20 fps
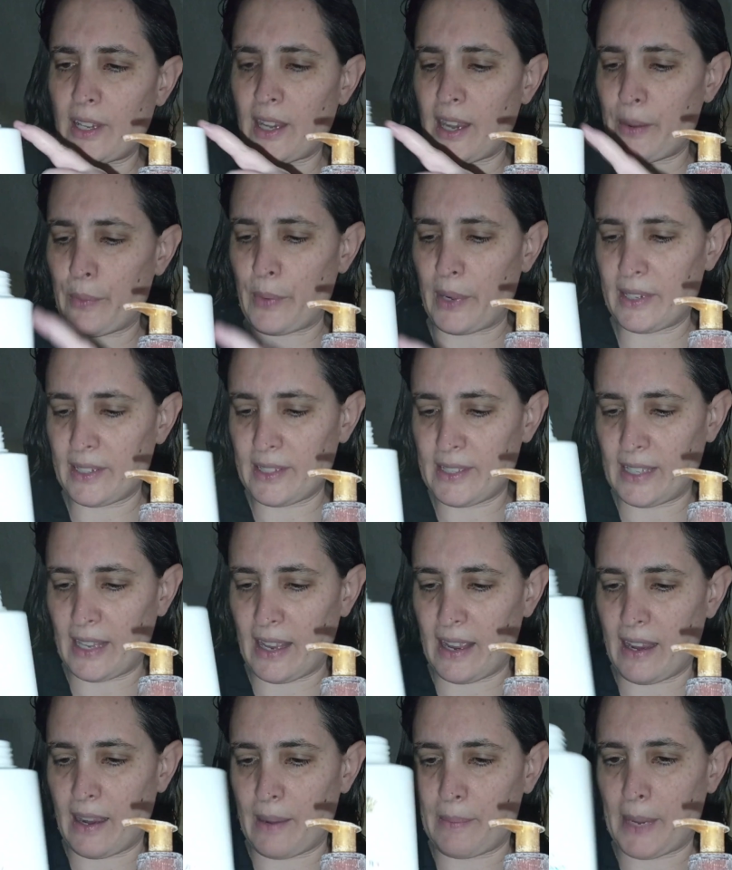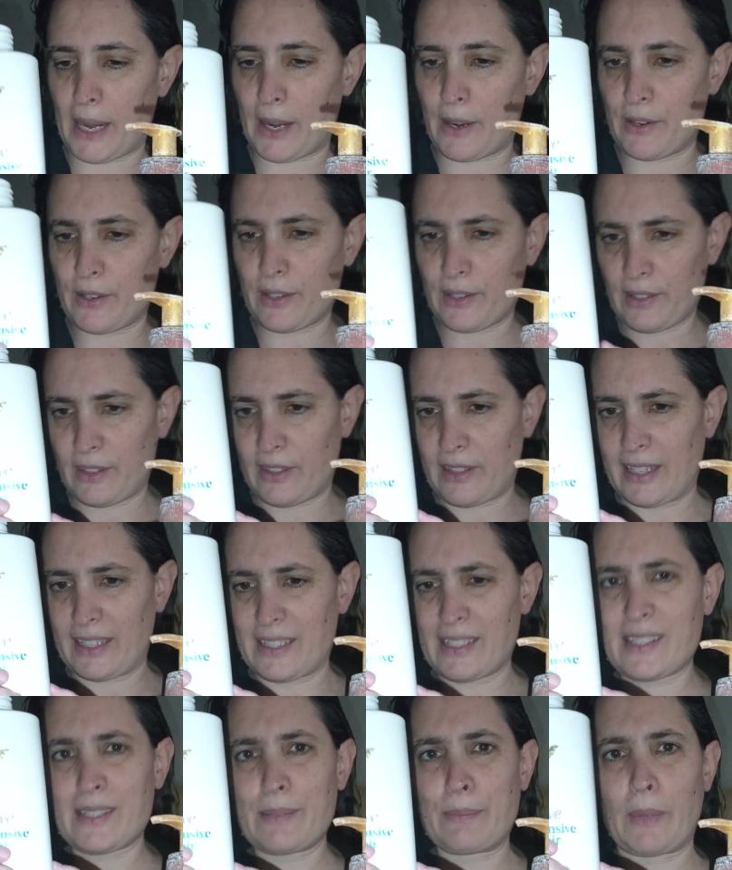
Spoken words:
want to say about this